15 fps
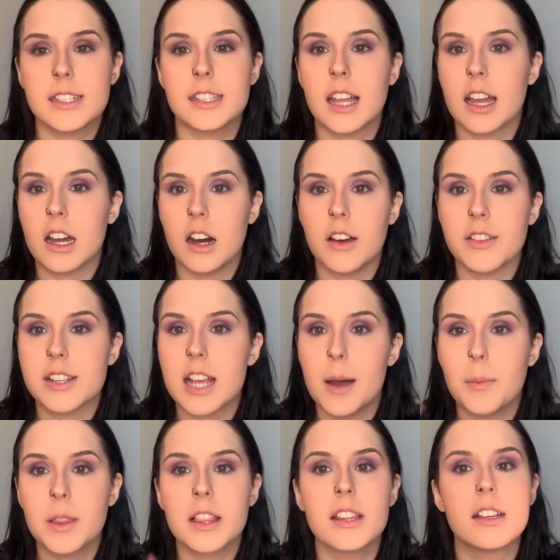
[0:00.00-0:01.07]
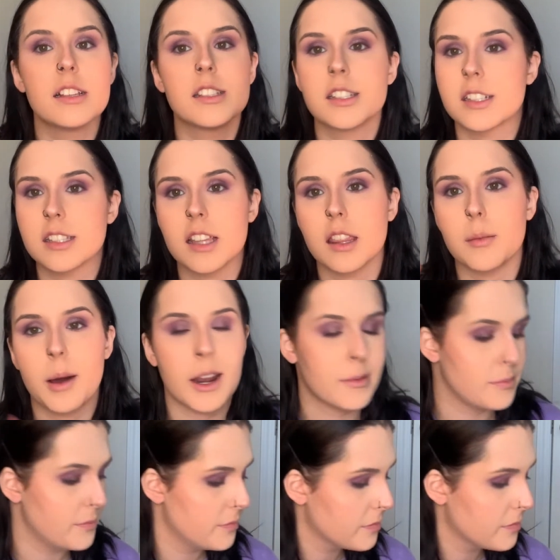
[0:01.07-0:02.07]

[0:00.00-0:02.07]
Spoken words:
like on the top of the lids, just on the bottom.